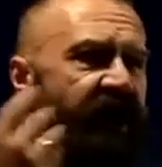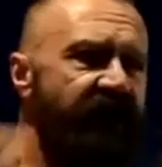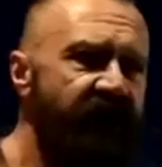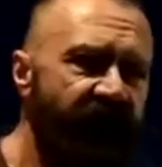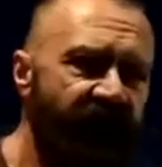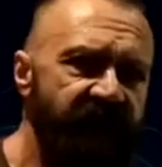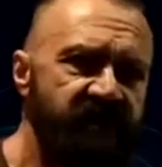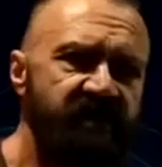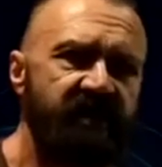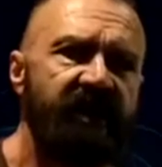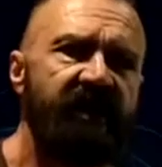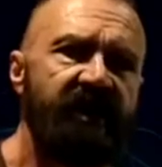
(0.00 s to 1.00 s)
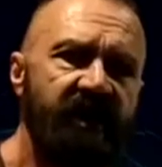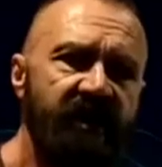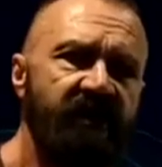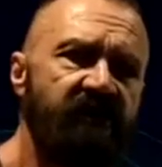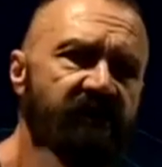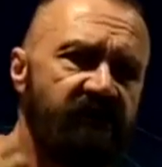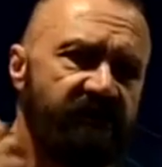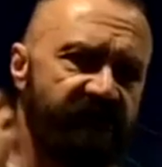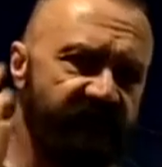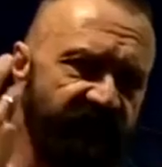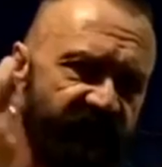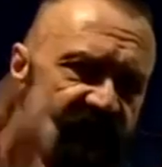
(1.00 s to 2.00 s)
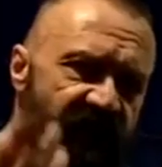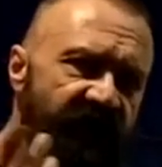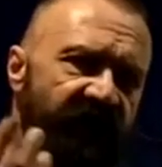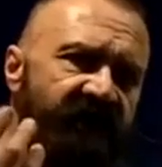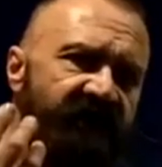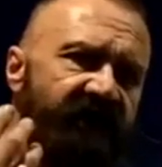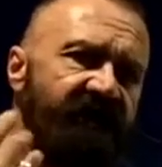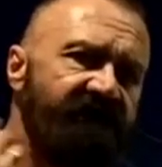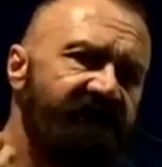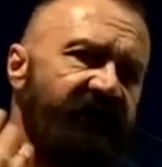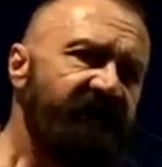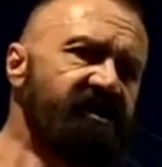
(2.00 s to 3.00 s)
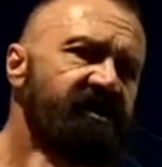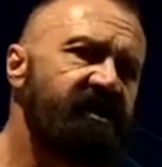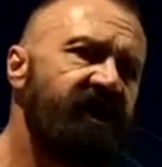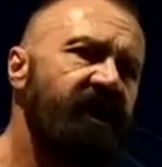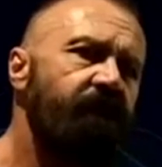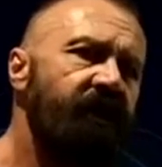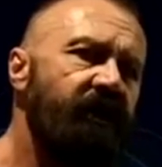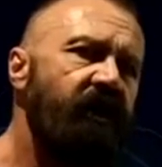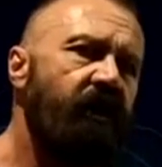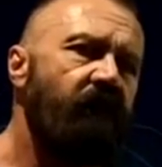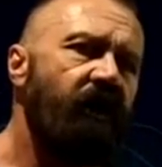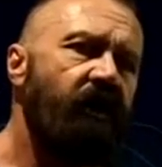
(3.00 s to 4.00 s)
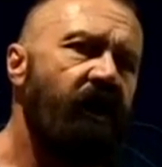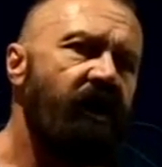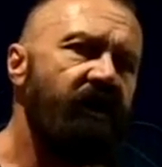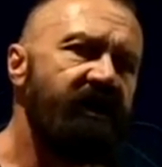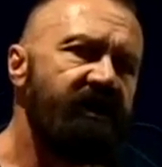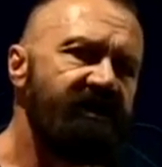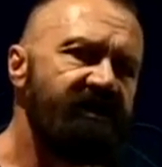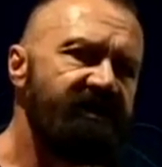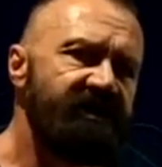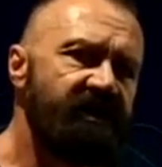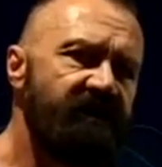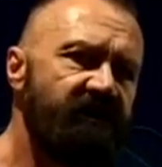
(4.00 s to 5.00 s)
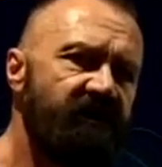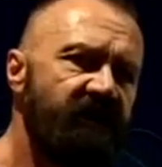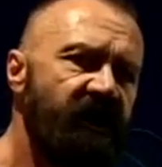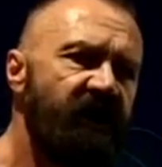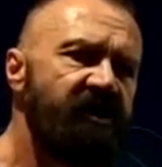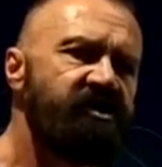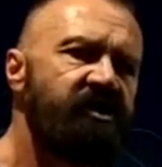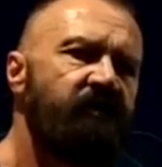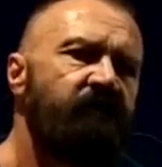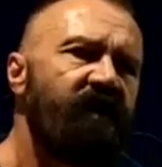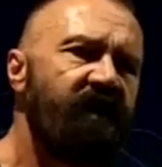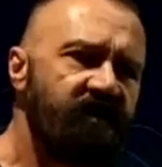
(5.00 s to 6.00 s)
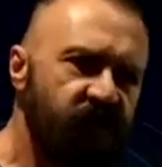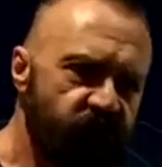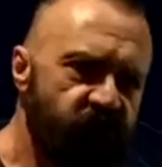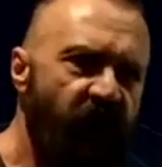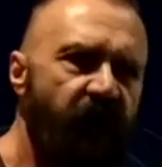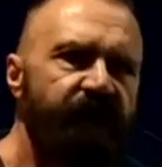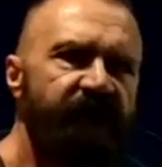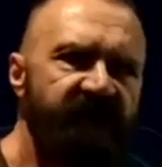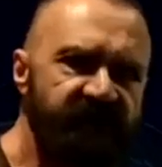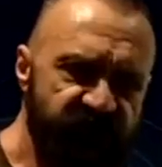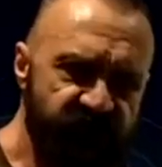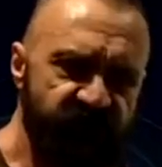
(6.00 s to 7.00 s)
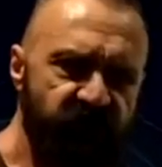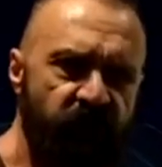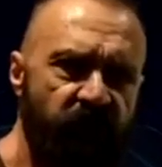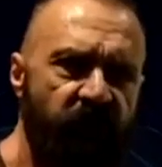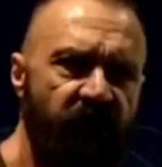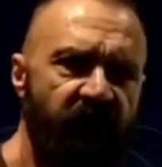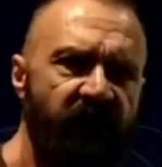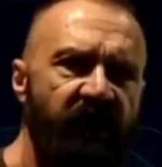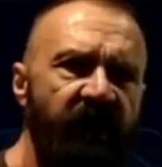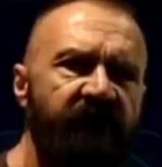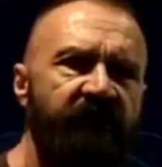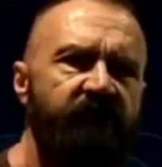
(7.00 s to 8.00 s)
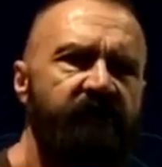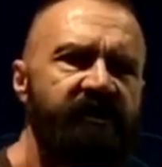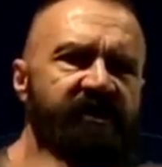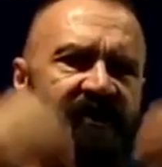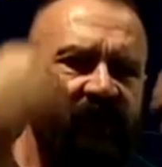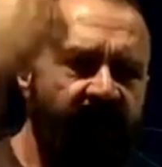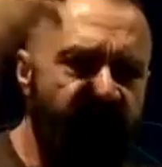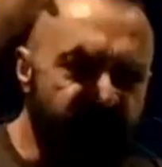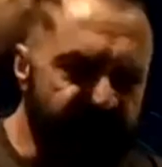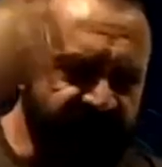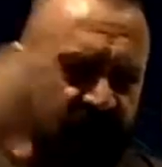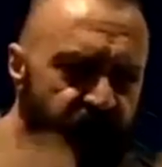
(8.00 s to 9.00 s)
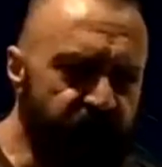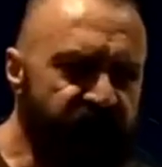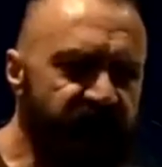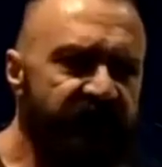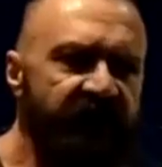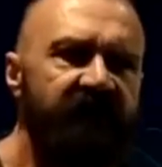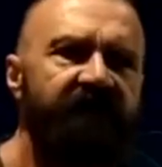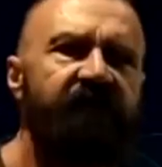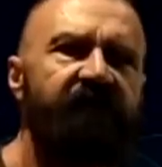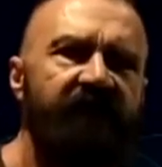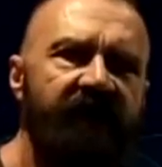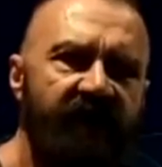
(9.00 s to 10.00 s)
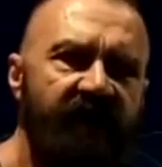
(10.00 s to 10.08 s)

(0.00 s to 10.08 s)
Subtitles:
he actually healed the infection that had been going on in his ear. So when he dropped the story, there was the ability for the